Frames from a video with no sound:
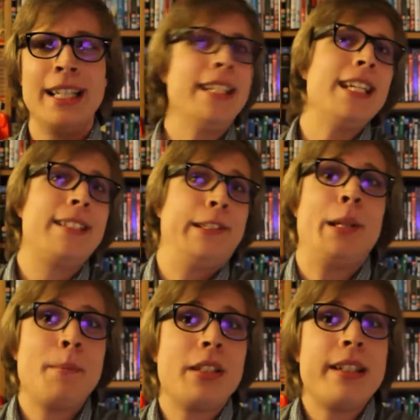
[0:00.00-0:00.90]
Yes,
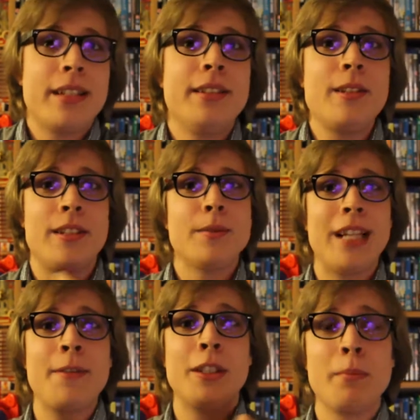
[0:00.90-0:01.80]
sometimes they do.
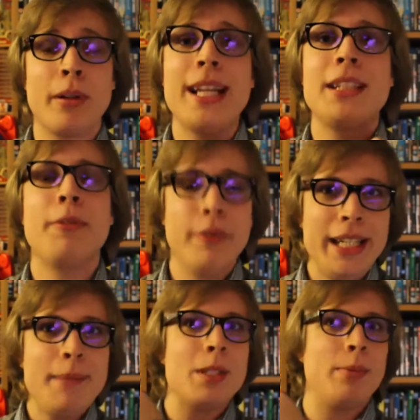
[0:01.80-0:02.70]
Sometimes they have complex
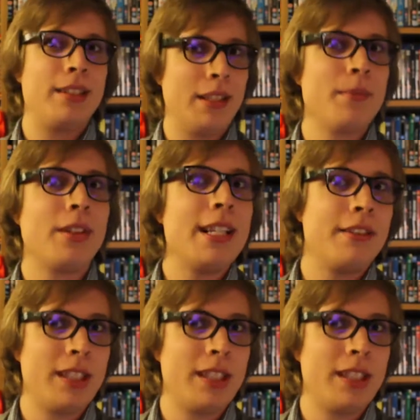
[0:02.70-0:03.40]
themes, but sometimes they're